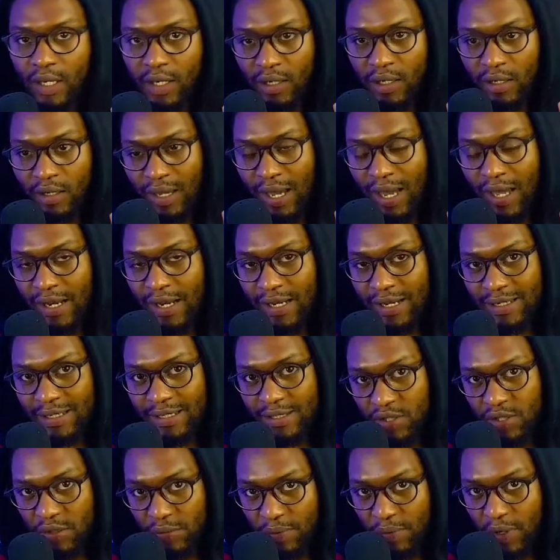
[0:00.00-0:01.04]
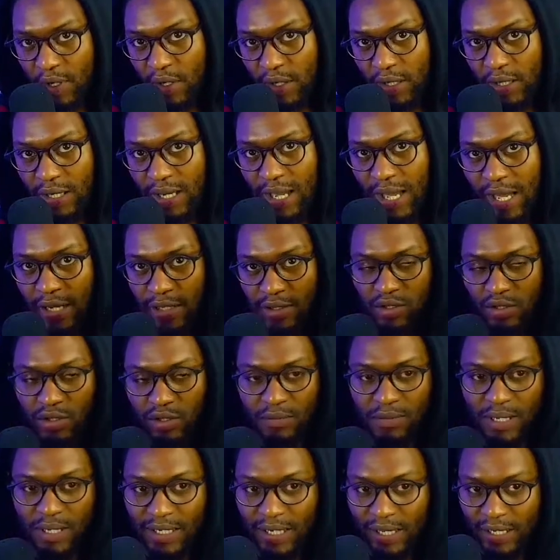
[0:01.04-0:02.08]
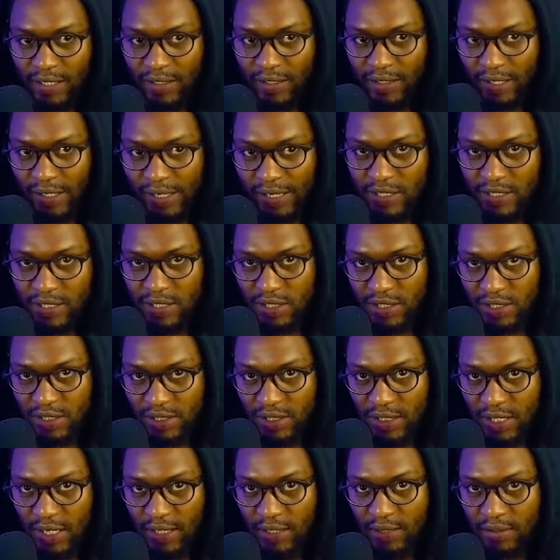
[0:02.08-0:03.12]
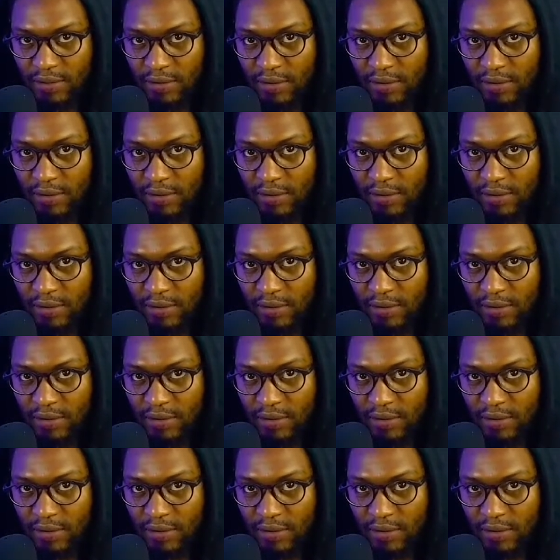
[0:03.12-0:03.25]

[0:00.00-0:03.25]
Anderson Park and somebody like a Takashi 69,